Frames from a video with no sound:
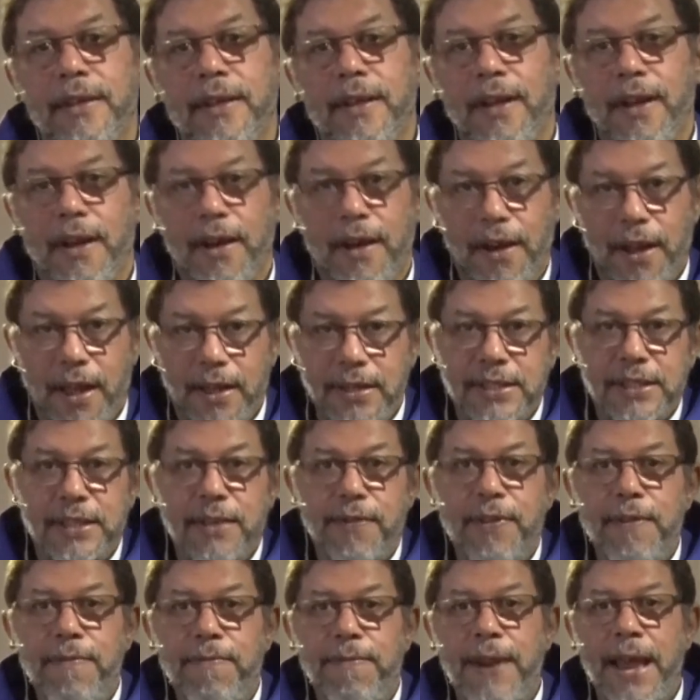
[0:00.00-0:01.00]
Lust of
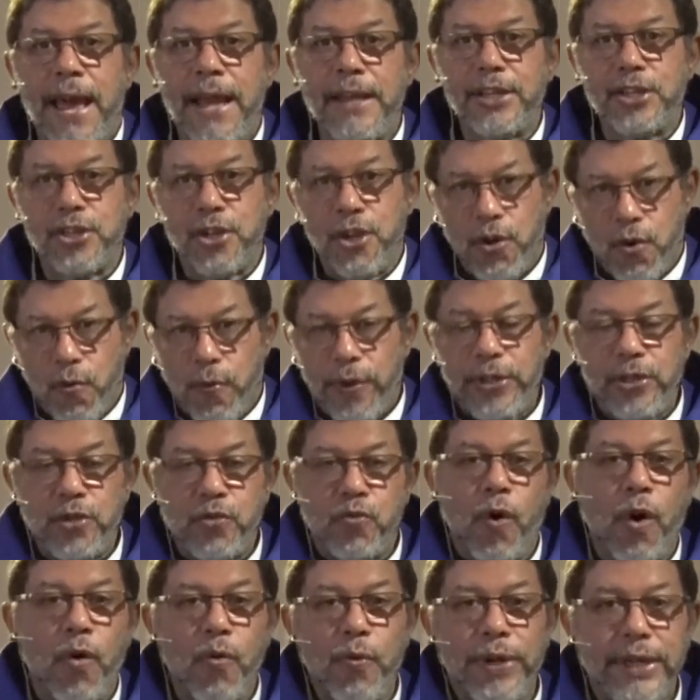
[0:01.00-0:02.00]
the flesh, which is
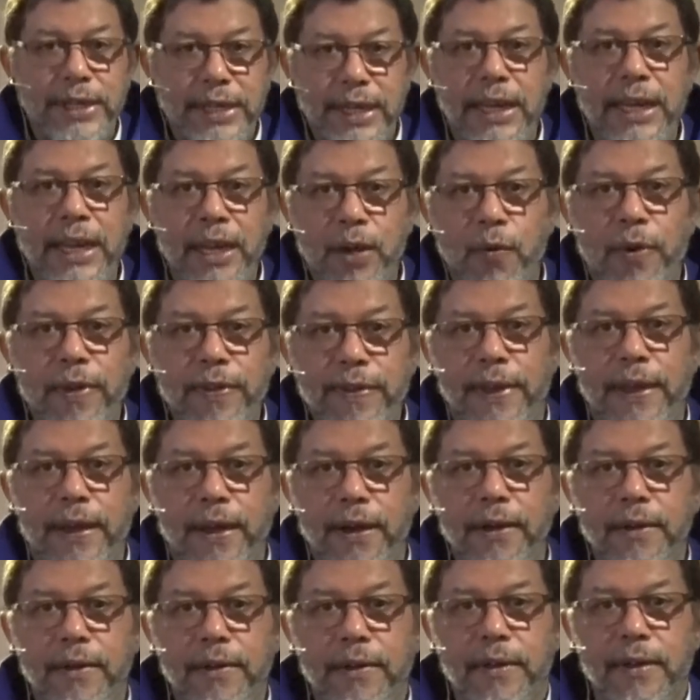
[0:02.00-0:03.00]
what we're dealing with here.